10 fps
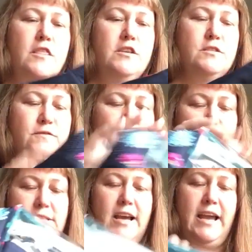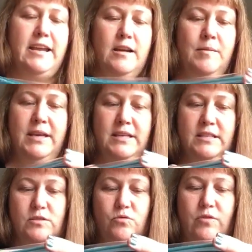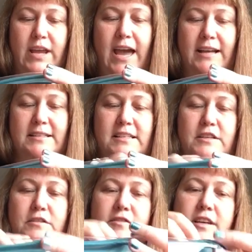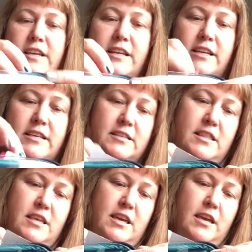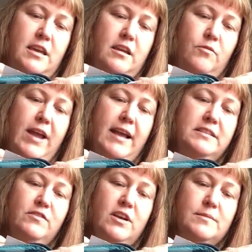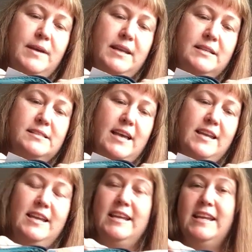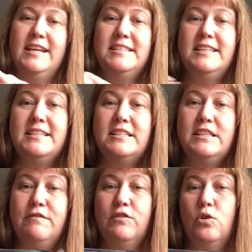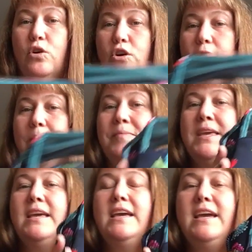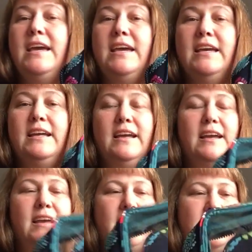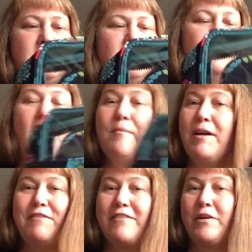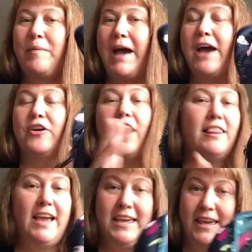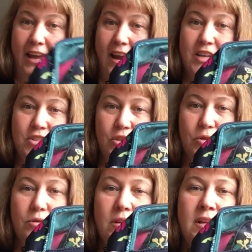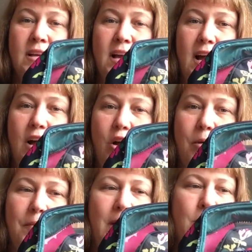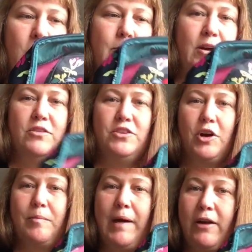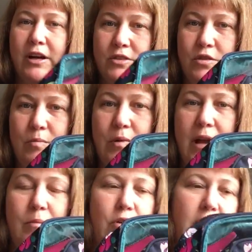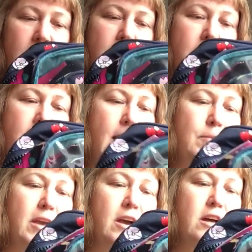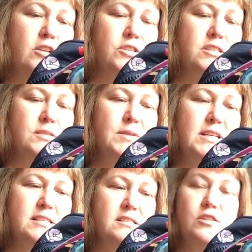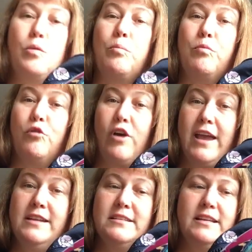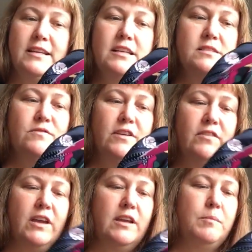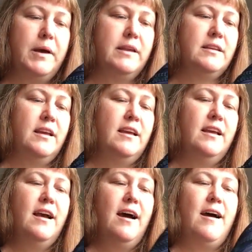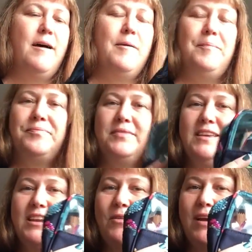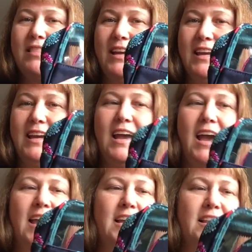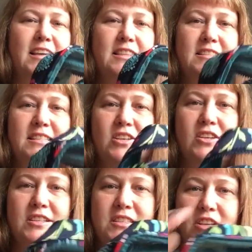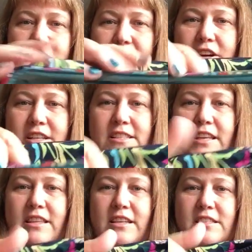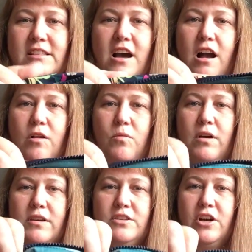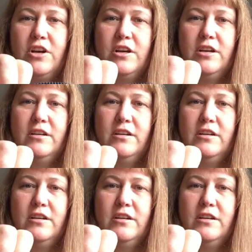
This first item is Reactive. It is the Reactive Cosmetic Set in Itsy Ditsy Floral. It's not my favorite pattern. I like it, I do. I'm all about the dark backgrounds with bright, pretty, happy colors. This one isn't so bright. It is vivid, but you know, I like it. And I like the teal interior. It's like this aqua, dark,